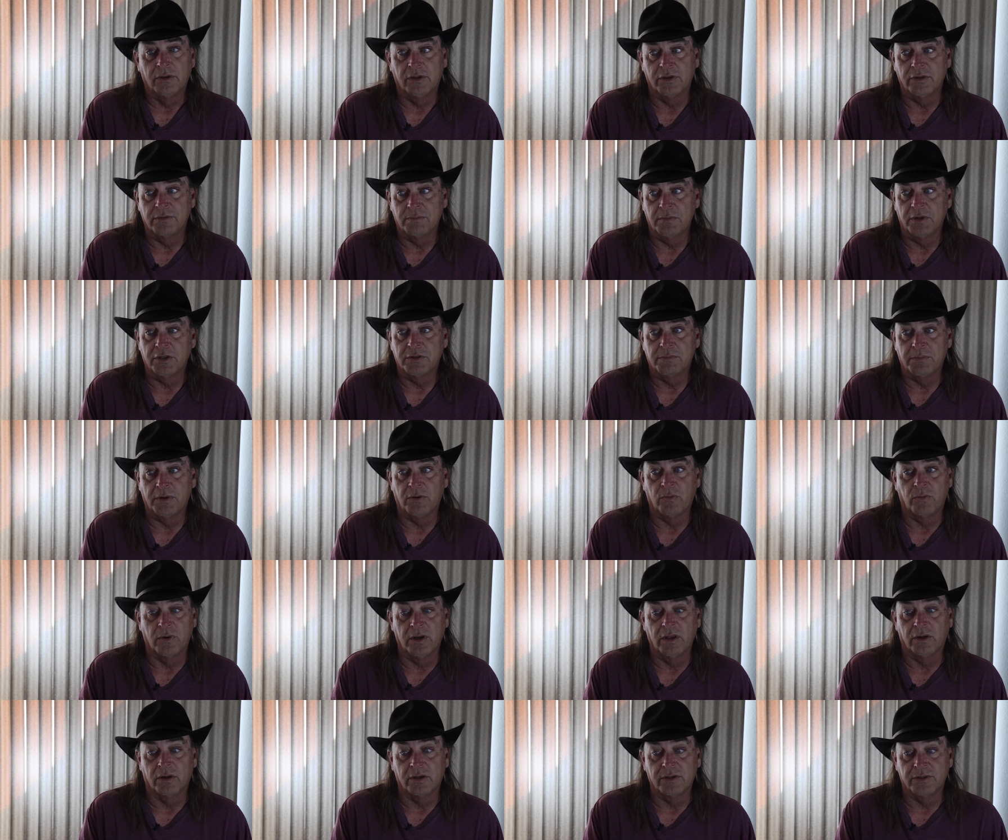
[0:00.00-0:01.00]
this must be
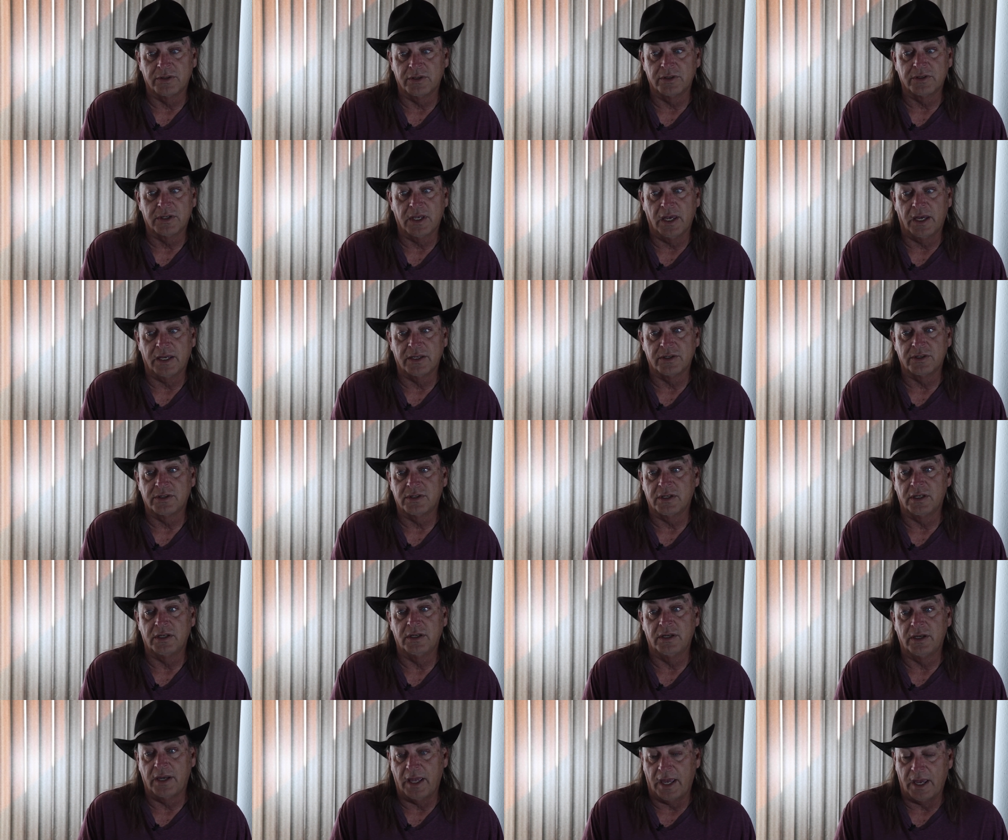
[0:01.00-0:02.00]
real, because this guy's
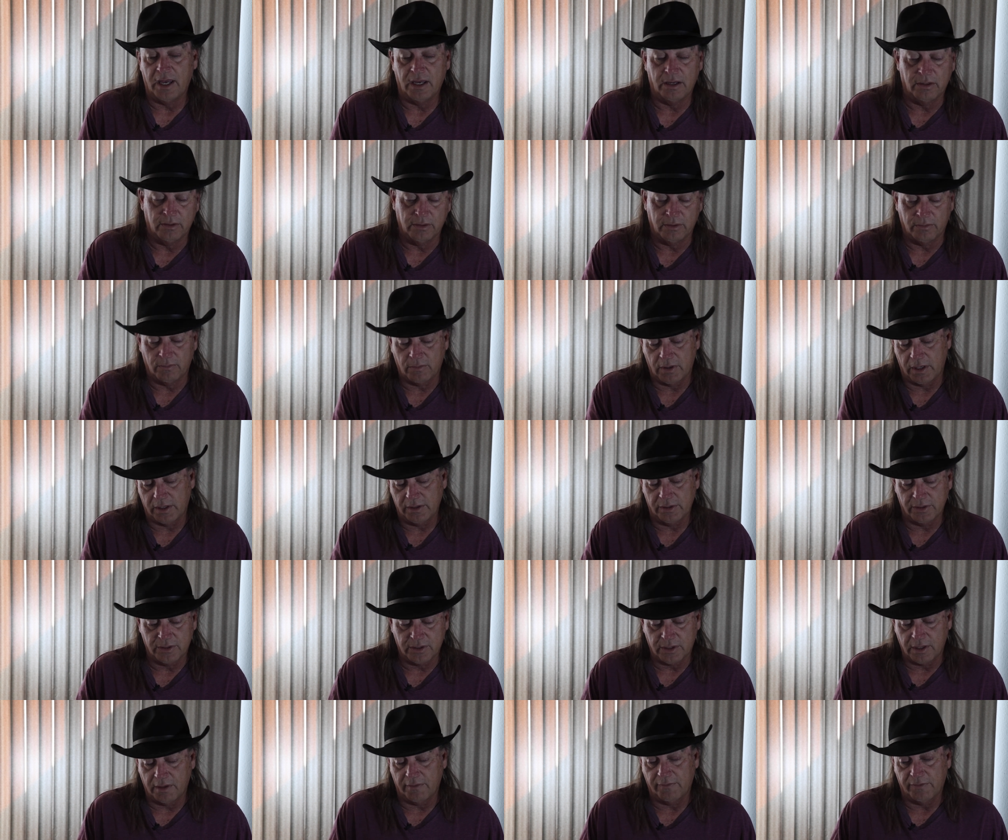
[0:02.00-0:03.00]
sitting down and writing
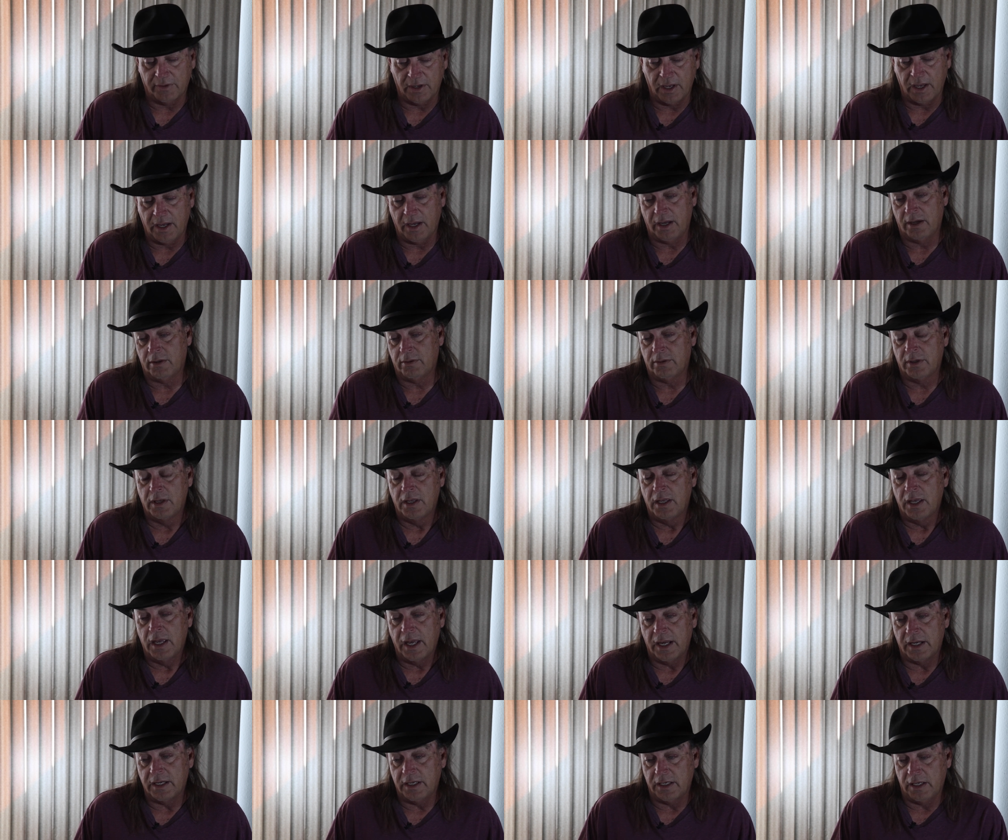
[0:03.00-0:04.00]
stuff out,
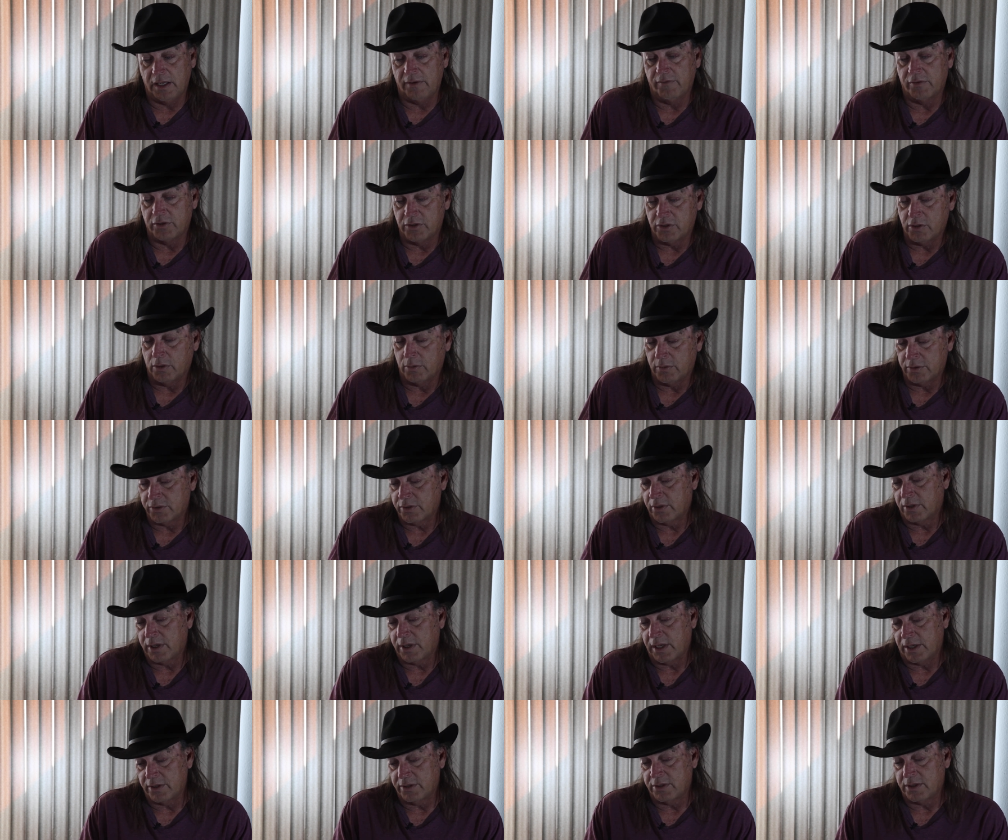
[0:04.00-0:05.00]
and he'd even show us,
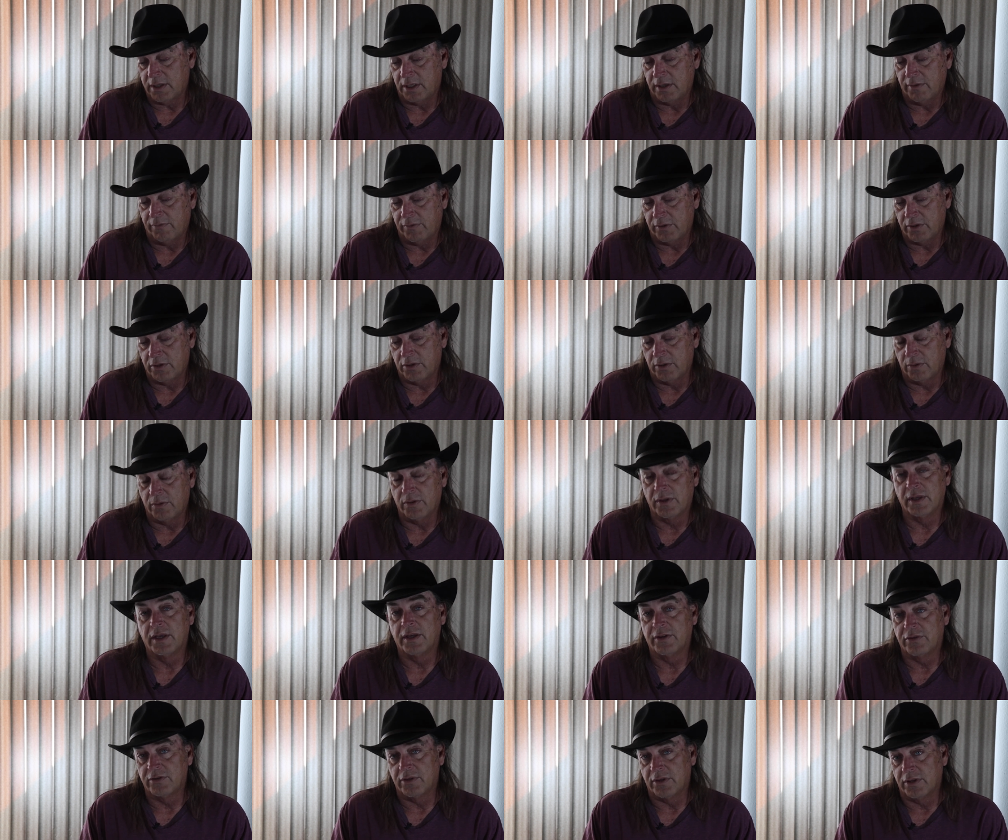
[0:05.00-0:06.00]
okay, see if you do
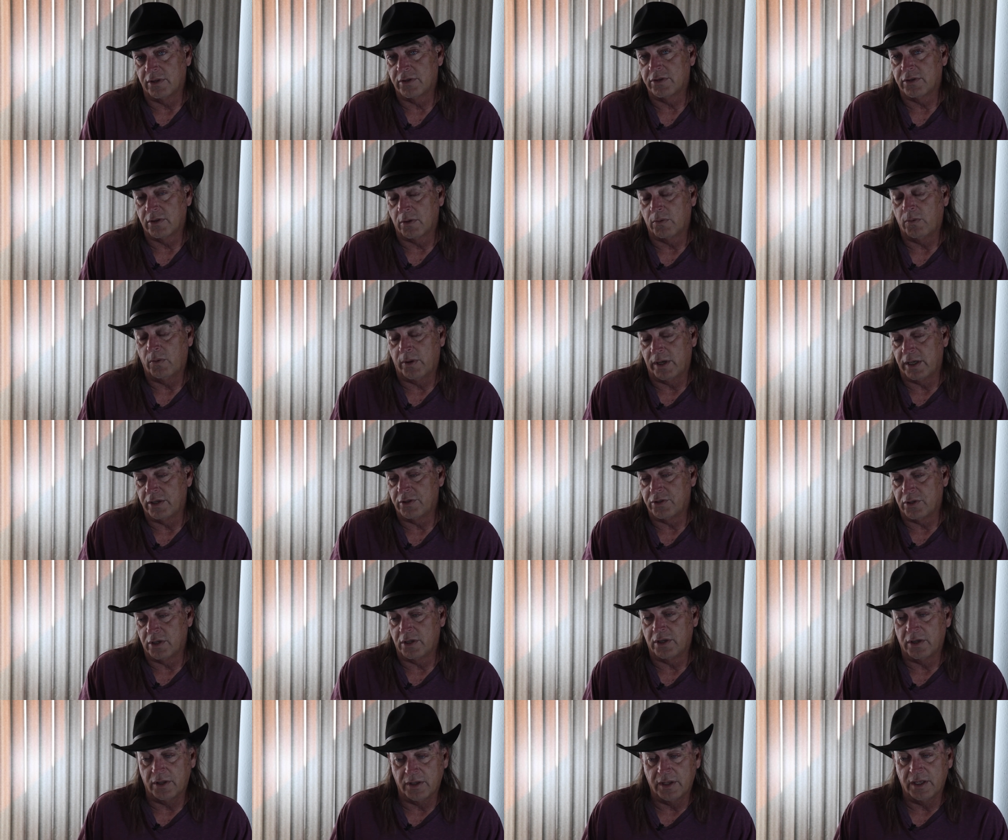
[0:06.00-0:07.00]
this and this
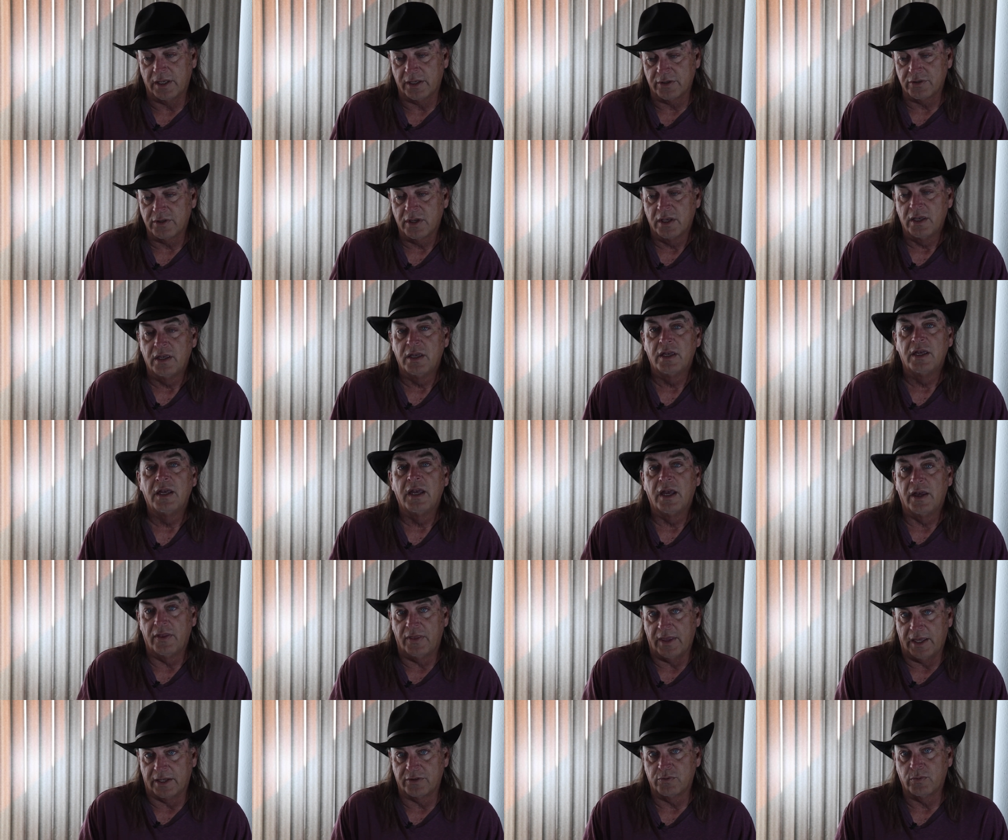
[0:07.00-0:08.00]
equation and this,
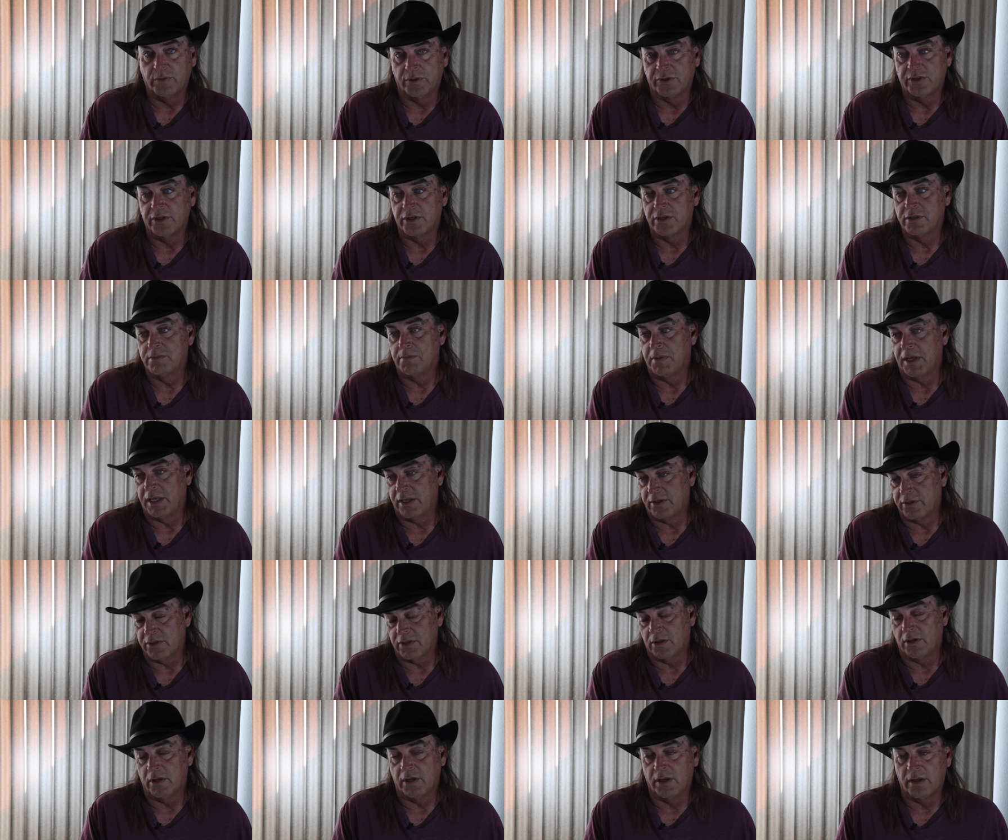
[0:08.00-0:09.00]
and that's what this
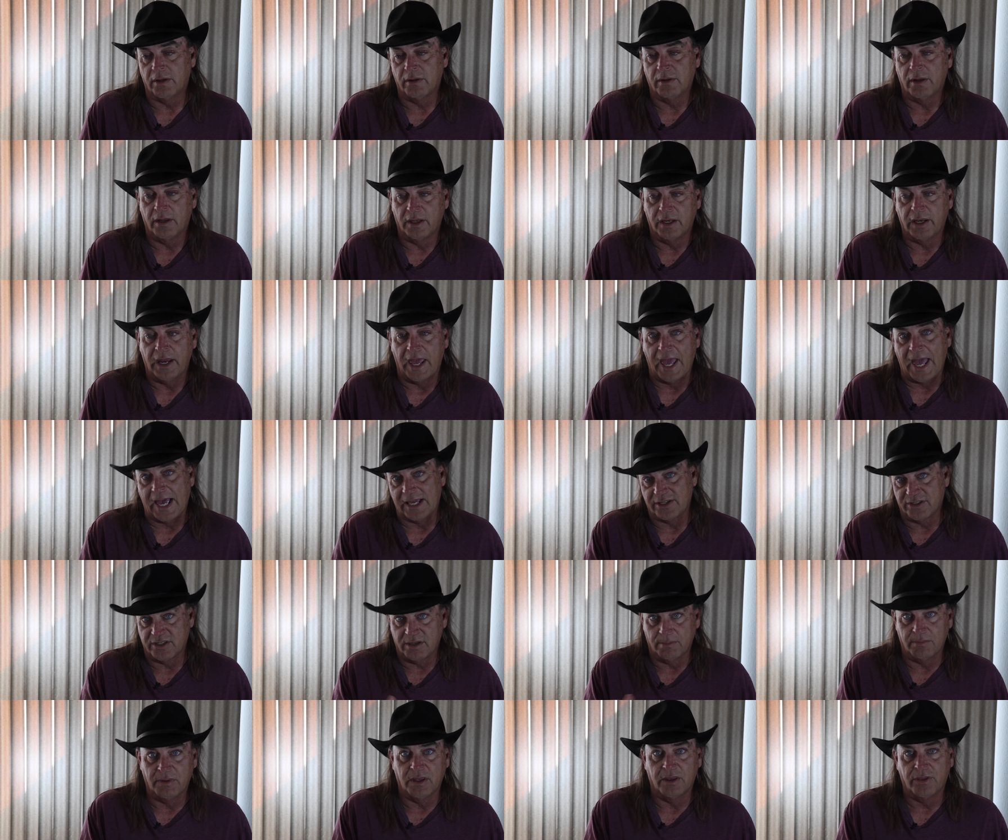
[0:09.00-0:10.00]
means at an
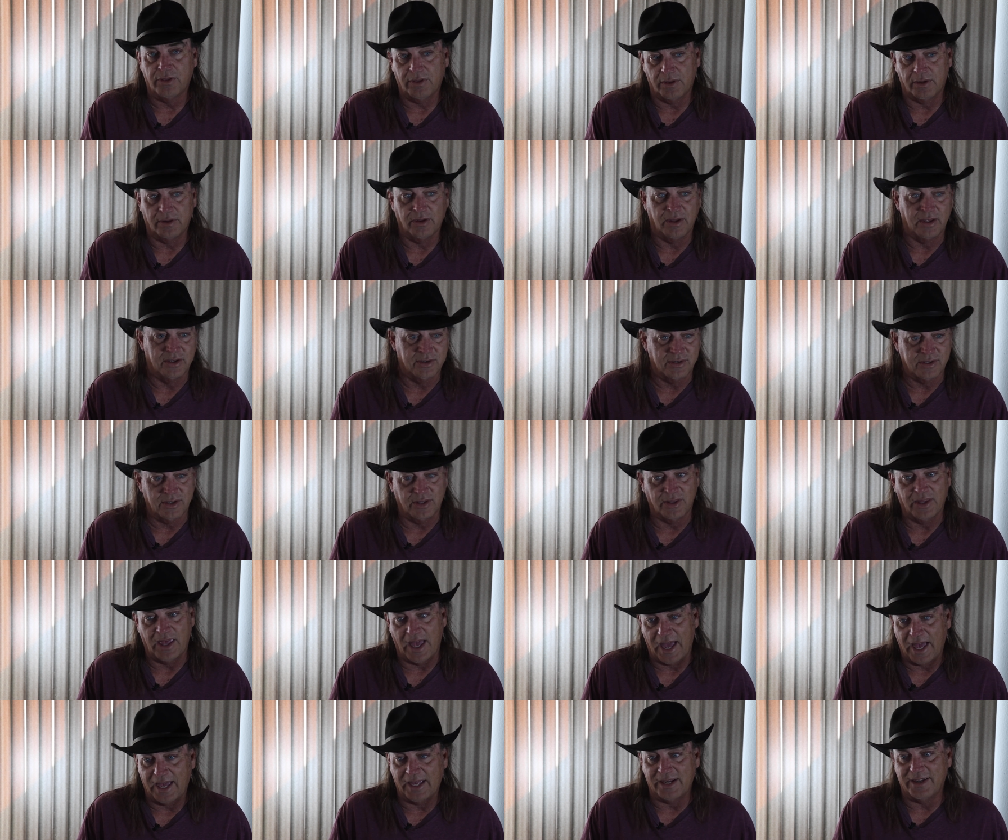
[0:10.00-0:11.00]
azimuth and this and
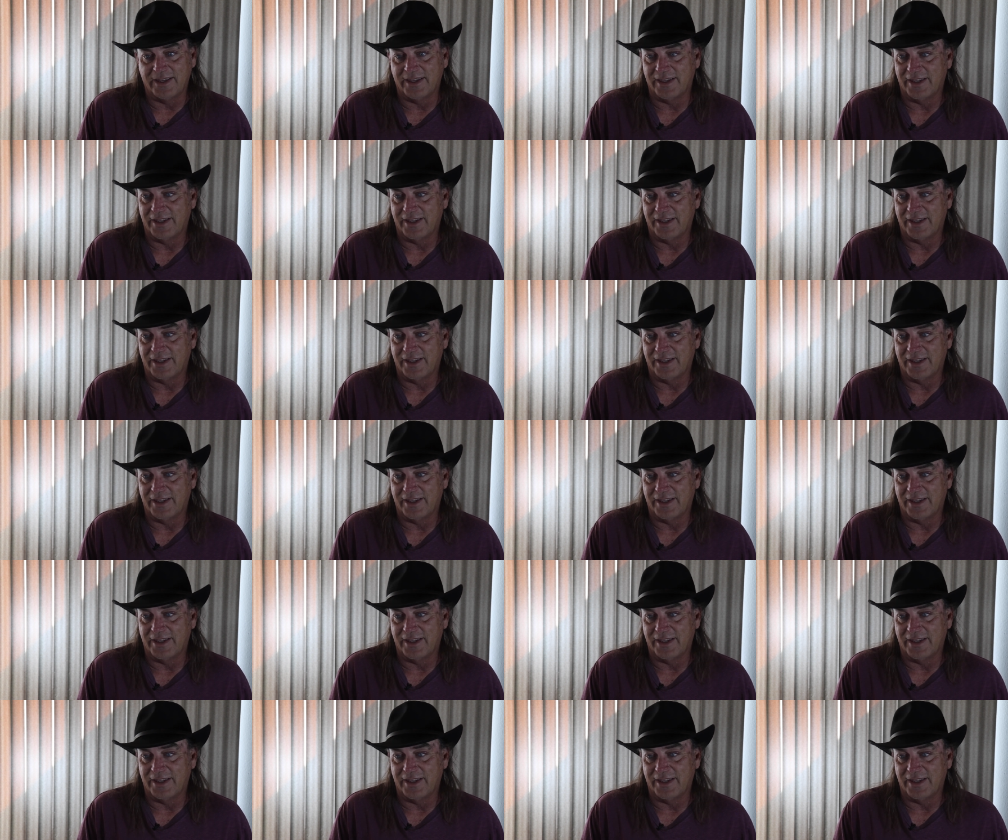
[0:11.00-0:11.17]
that.